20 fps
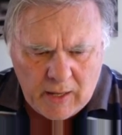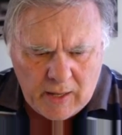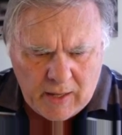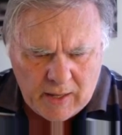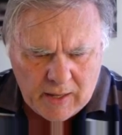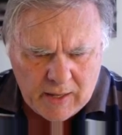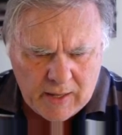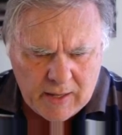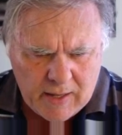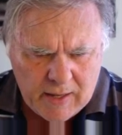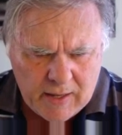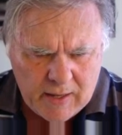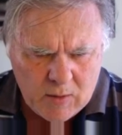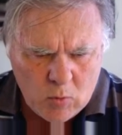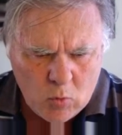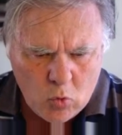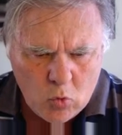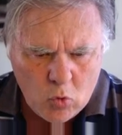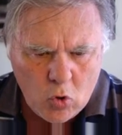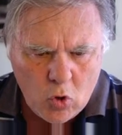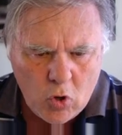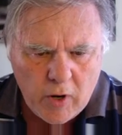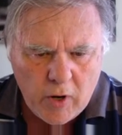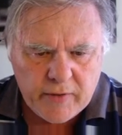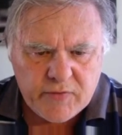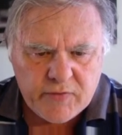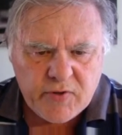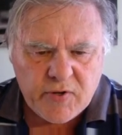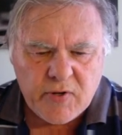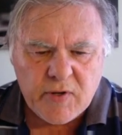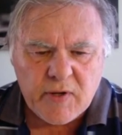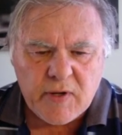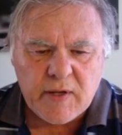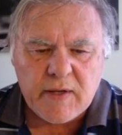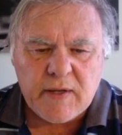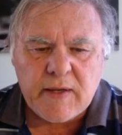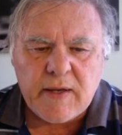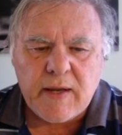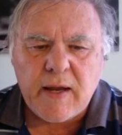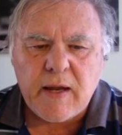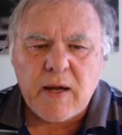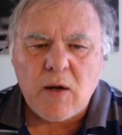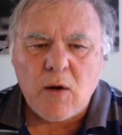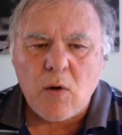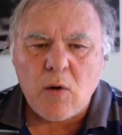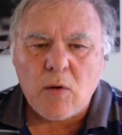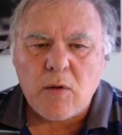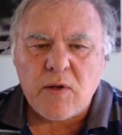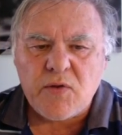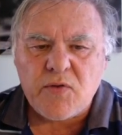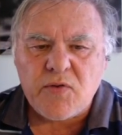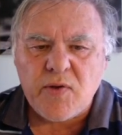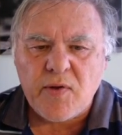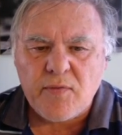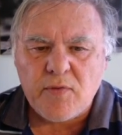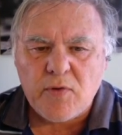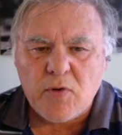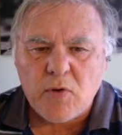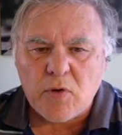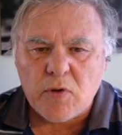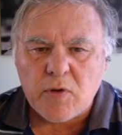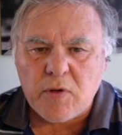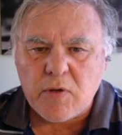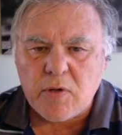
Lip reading: Right, and now let's have a look.